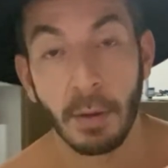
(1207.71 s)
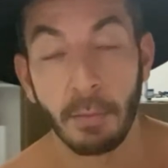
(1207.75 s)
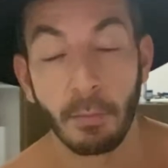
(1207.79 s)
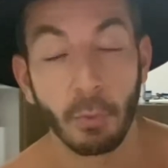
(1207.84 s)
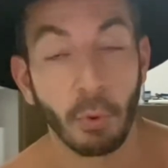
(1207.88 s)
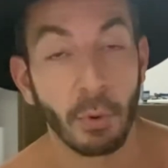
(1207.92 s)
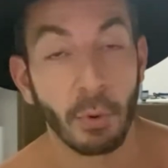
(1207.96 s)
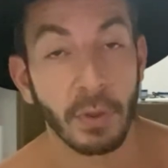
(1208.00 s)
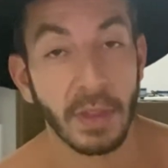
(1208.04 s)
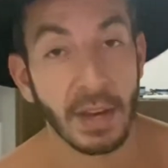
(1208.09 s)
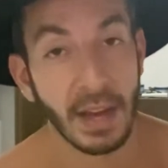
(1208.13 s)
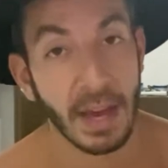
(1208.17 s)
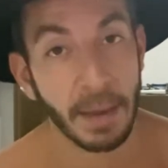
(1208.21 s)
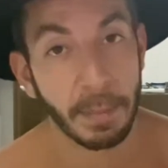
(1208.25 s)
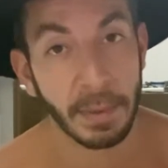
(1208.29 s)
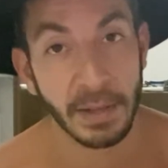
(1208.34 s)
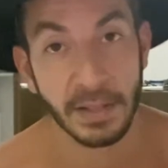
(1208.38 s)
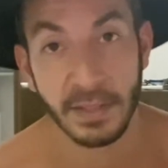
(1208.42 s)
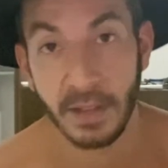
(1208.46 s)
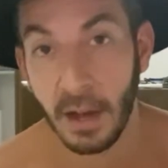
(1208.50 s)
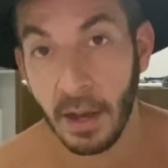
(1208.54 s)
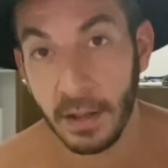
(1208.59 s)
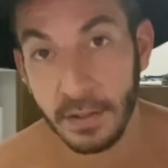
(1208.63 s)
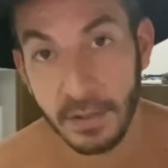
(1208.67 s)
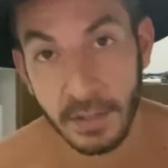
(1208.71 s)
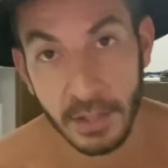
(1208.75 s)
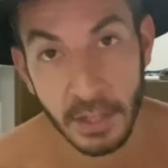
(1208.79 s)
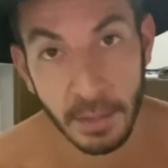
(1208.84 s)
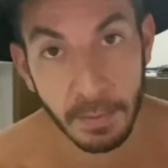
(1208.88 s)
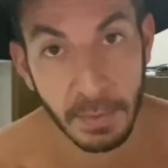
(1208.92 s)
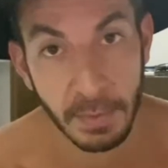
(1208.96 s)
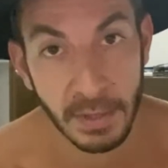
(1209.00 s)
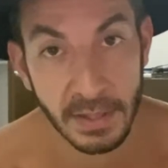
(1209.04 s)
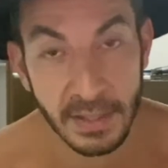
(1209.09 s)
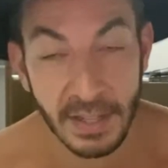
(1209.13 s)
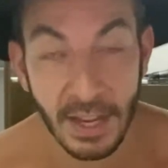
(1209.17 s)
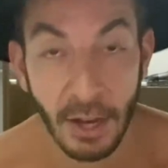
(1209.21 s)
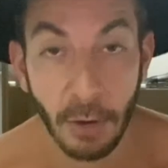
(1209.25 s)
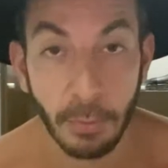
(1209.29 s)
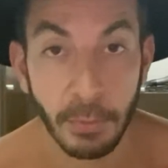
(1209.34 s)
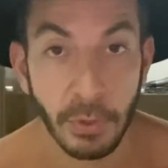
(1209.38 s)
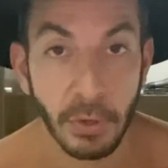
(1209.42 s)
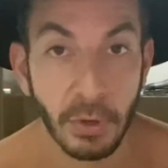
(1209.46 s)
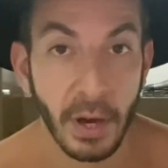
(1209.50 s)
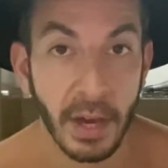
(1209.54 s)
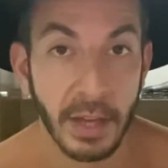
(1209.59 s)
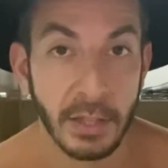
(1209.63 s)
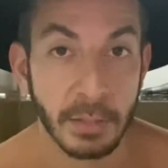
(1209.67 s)
I'm more than happy to answer them and to help you
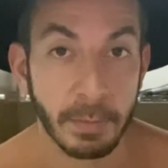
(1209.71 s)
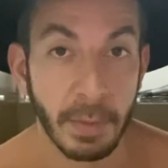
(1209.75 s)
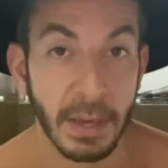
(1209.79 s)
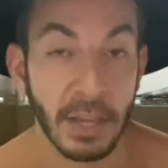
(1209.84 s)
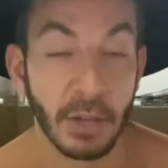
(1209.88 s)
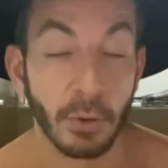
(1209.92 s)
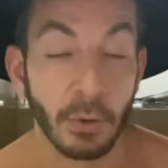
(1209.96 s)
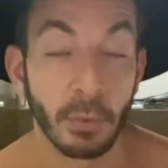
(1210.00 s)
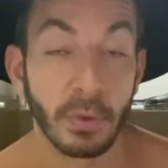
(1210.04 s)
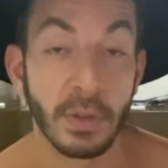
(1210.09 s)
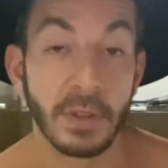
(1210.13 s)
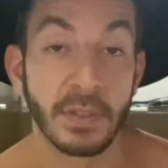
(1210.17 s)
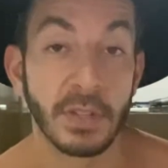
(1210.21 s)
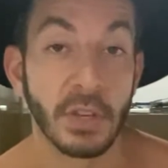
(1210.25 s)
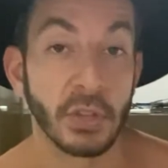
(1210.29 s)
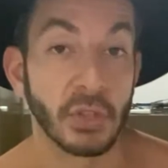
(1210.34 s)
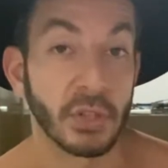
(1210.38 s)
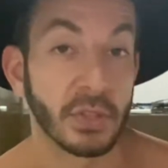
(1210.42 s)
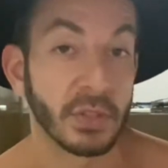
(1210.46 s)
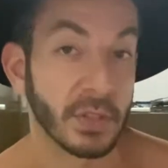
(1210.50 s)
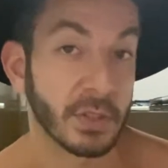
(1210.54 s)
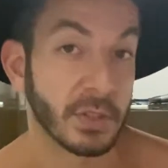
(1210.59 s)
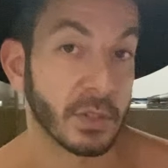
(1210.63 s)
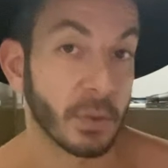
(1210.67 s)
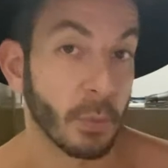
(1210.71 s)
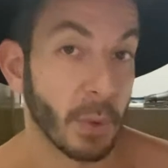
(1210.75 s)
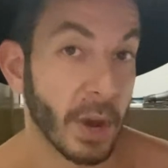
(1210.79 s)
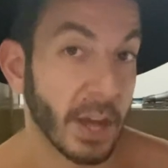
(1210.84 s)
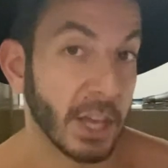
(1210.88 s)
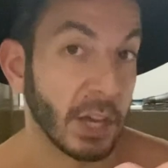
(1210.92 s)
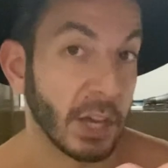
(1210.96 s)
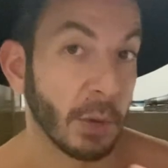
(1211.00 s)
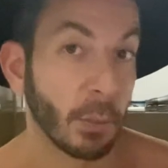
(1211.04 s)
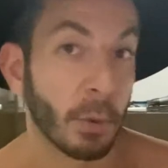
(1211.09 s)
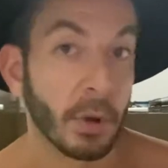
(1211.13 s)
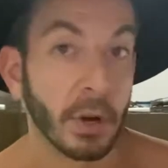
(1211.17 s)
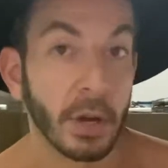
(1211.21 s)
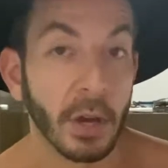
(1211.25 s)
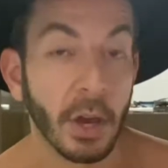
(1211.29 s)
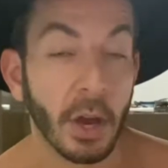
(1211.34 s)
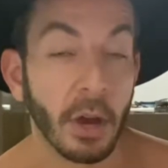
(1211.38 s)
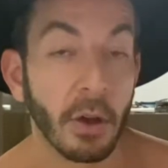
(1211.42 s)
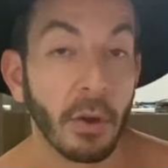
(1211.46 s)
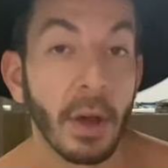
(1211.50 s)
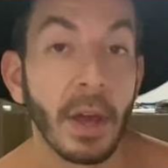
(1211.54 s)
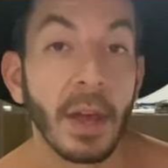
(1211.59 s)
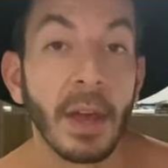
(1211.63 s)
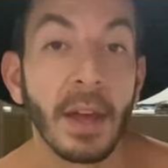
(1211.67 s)
guys make your decisions as to where you want to go,